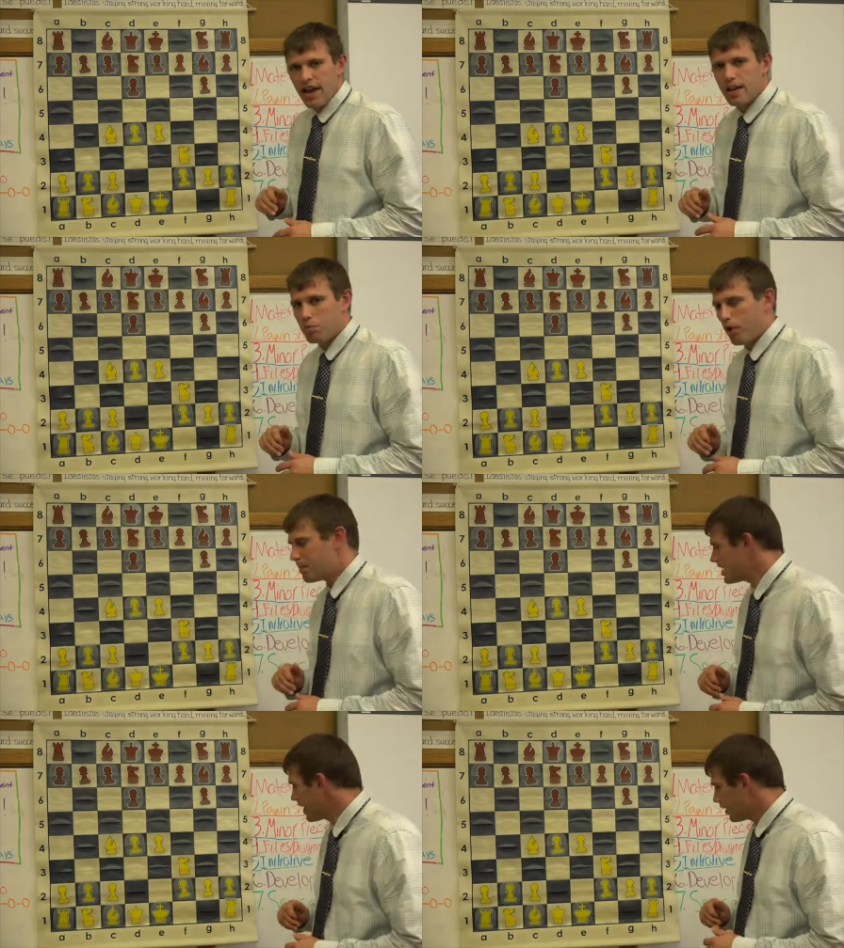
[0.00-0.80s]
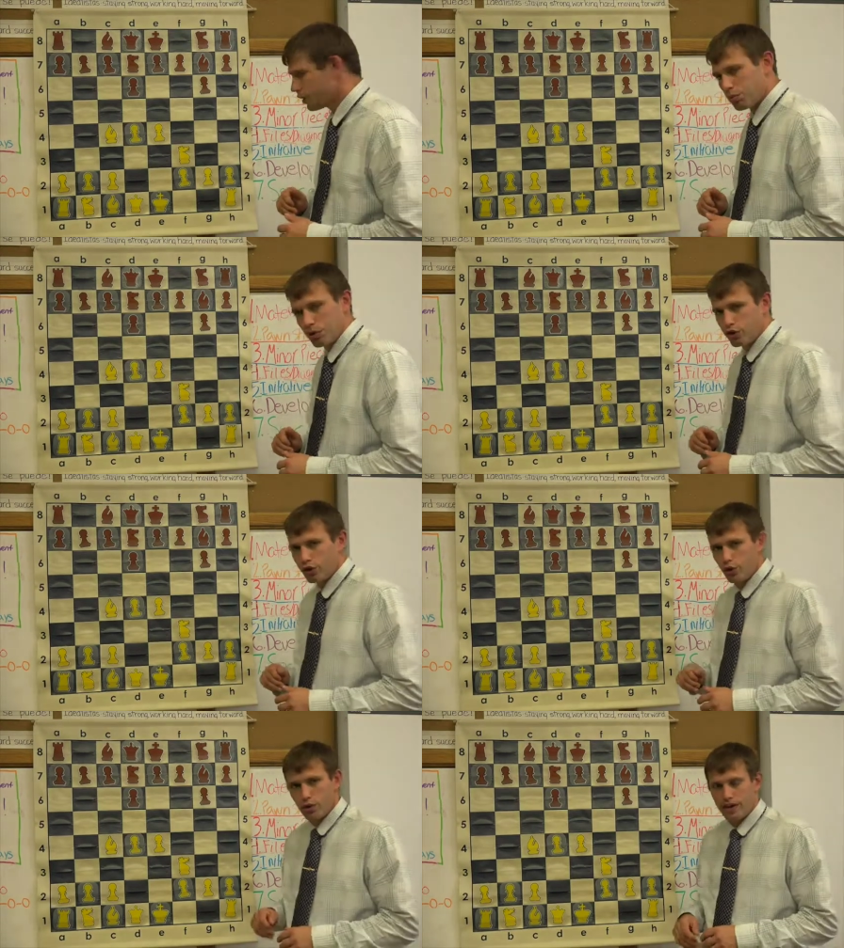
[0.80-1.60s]
And what beginners will
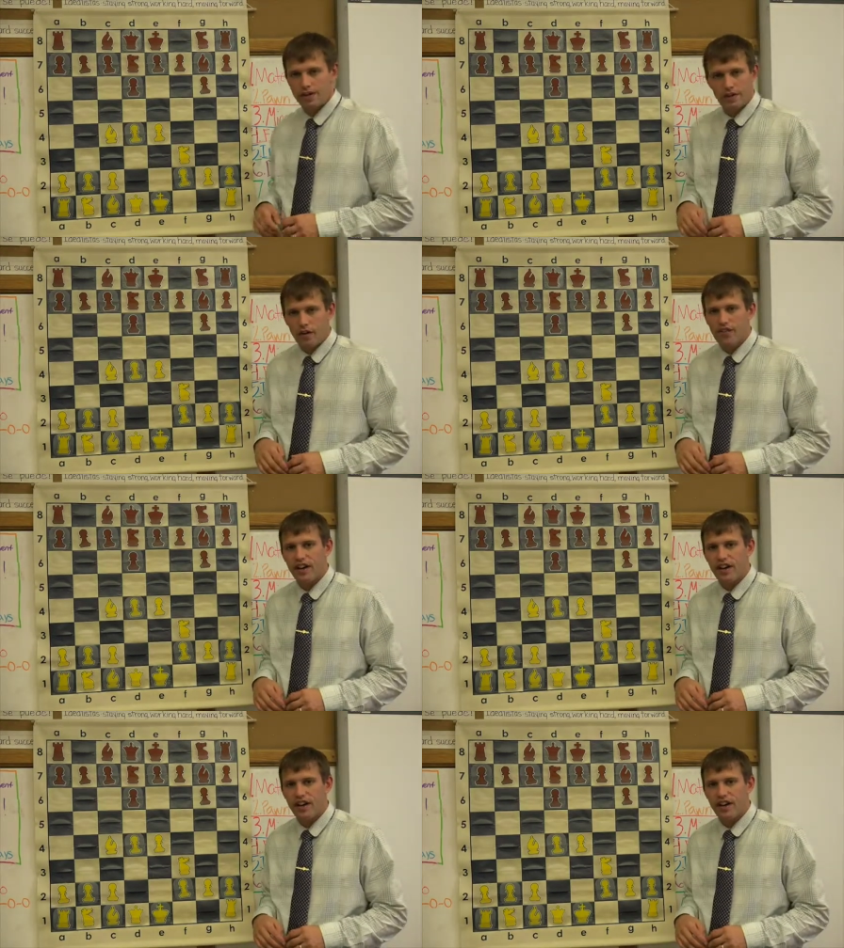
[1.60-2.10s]
do is they'll